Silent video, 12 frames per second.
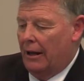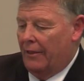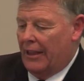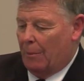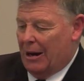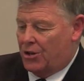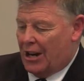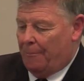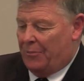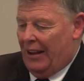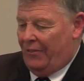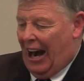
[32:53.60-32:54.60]
There'll be
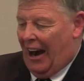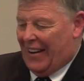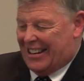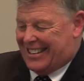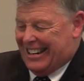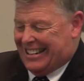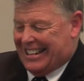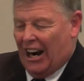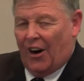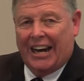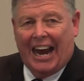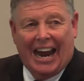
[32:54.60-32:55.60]
something there that's
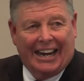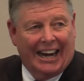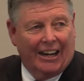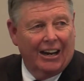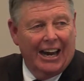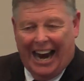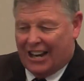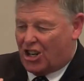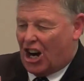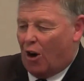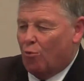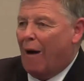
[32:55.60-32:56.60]
deteriorating. It's
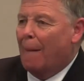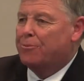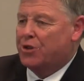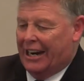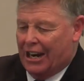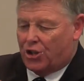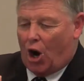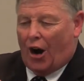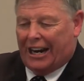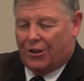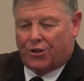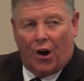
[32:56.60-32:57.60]
corruption. It's called
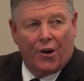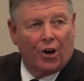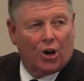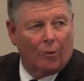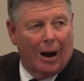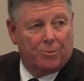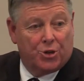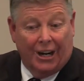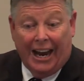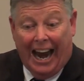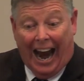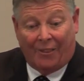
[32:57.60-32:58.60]
eternal
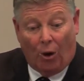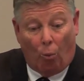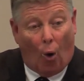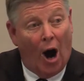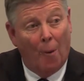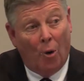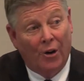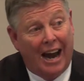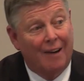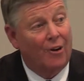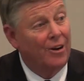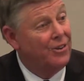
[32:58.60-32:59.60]
corruption. And the worm will
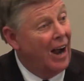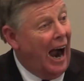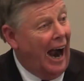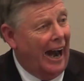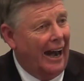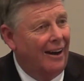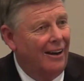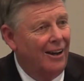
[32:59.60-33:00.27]
never die